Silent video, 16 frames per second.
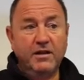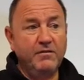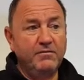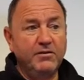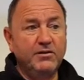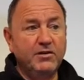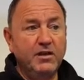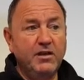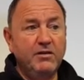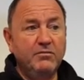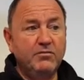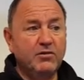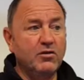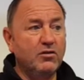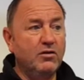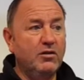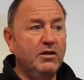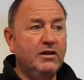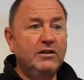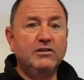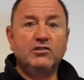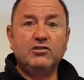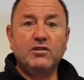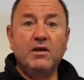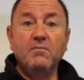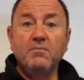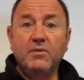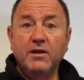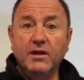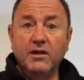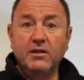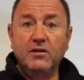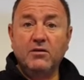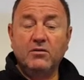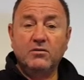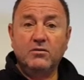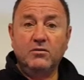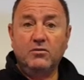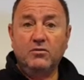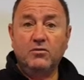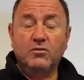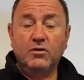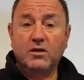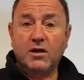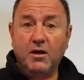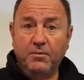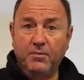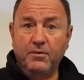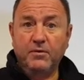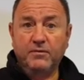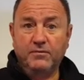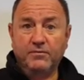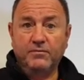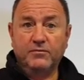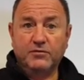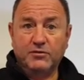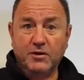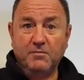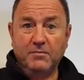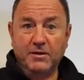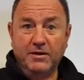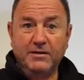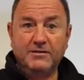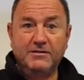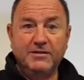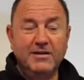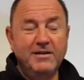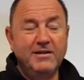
every team's got somebody or a couple of somebodies